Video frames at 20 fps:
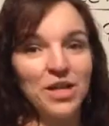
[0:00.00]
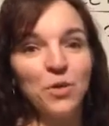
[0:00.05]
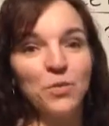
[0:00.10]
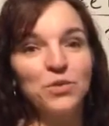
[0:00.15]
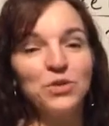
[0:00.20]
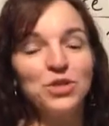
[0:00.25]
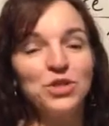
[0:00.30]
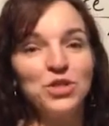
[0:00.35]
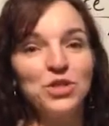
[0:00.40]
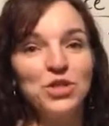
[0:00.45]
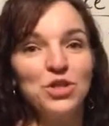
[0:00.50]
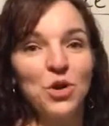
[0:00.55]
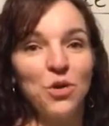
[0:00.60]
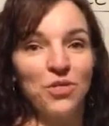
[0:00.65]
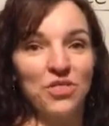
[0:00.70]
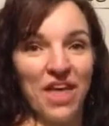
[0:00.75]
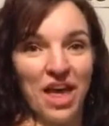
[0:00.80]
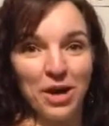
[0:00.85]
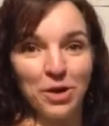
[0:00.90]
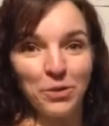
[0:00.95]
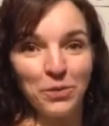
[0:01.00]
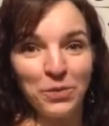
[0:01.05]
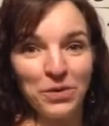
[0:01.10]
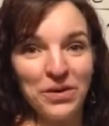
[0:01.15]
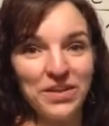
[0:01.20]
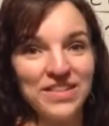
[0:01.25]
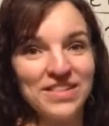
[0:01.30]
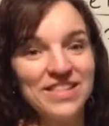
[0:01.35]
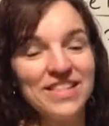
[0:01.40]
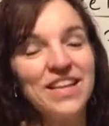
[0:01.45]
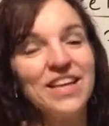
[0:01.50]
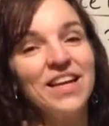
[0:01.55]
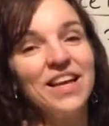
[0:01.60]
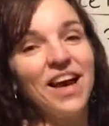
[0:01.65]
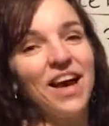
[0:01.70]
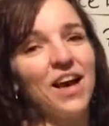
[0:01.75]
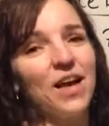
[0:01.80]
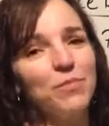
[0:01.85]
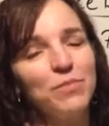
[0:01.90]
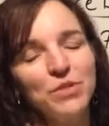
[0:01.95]
and I want you to know that it works,
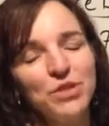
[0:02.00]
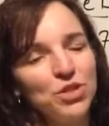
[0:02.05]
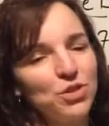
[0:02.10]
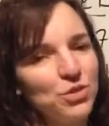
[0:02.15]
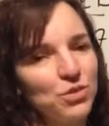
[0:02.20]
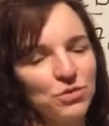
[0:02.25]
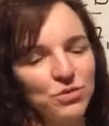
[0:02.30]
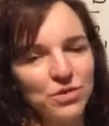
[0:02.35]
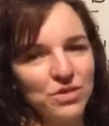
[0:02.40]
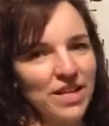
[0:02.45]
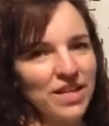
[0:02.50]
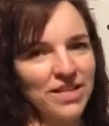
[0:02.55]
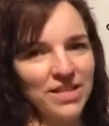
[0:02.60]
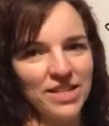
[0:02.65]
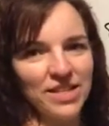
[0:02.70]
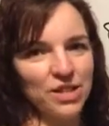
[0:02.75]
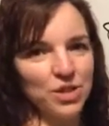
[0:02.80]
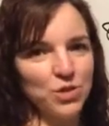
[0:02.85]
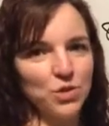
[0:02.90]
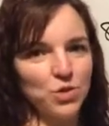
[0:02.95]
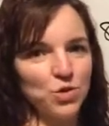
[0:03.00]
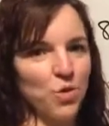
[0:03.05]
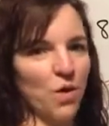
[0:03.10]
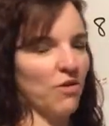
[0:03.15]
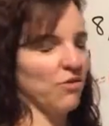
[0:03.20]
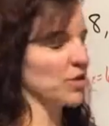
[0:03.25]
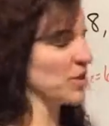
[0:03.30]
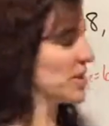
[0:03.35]
but you don't need to do 12